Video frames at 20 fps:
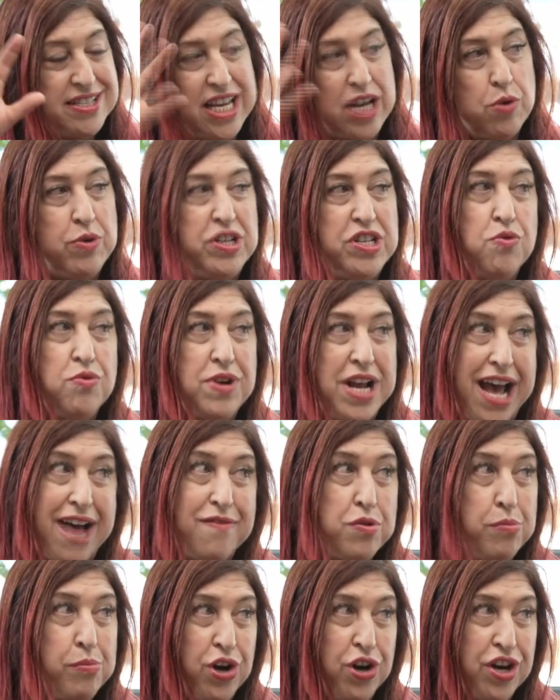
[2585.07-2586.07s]
It's like we don't
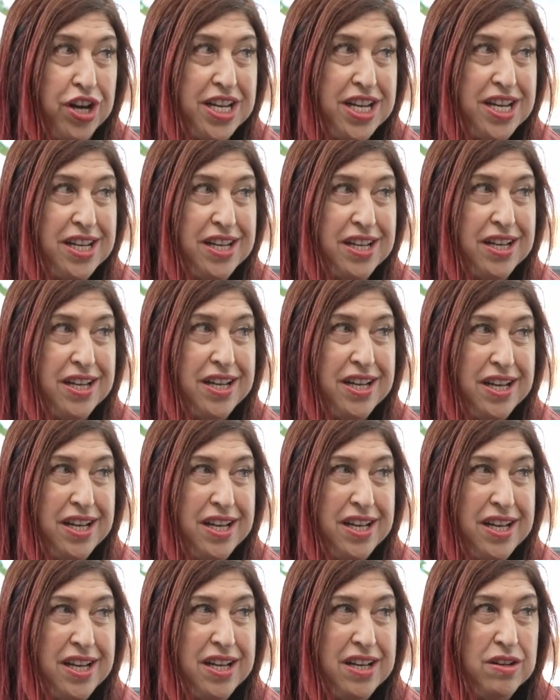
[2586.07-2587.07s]
have a body.
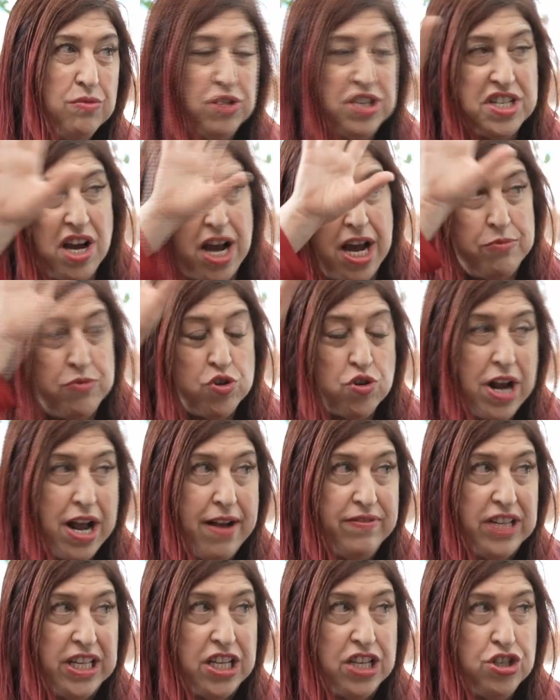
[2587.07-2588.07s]
Yeah. time
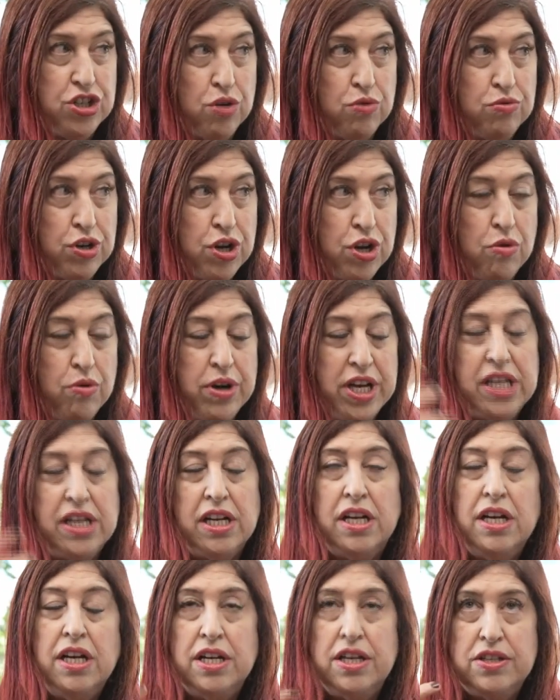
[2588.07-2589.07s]
traveling and don't know
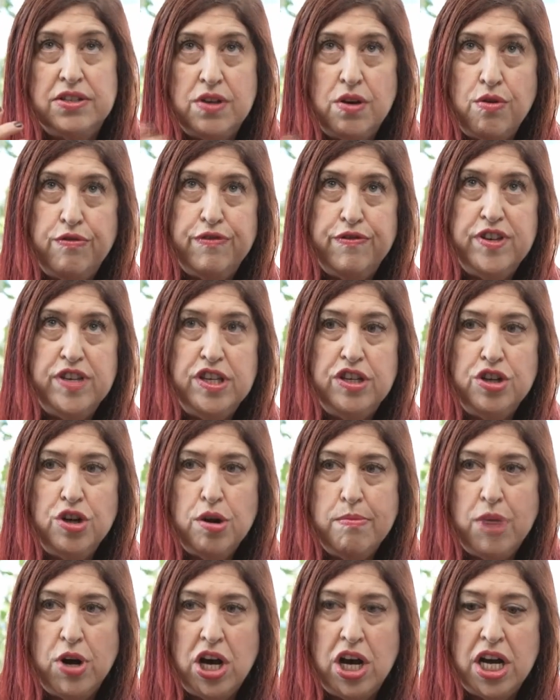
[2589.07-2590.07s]
it. So feel
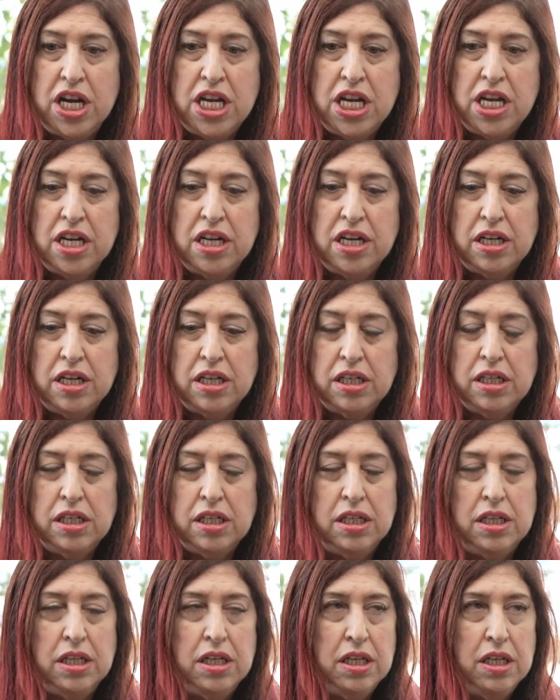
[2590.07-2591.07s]
your body
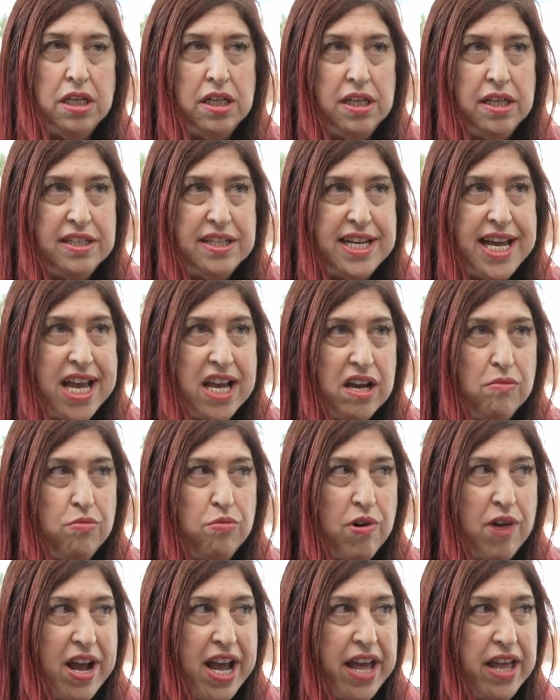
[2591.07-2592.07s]
here. Take a
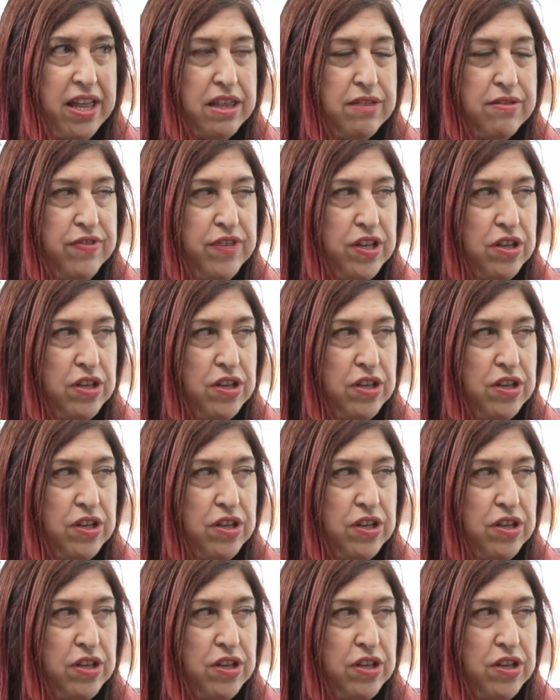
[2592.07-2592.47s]
breath.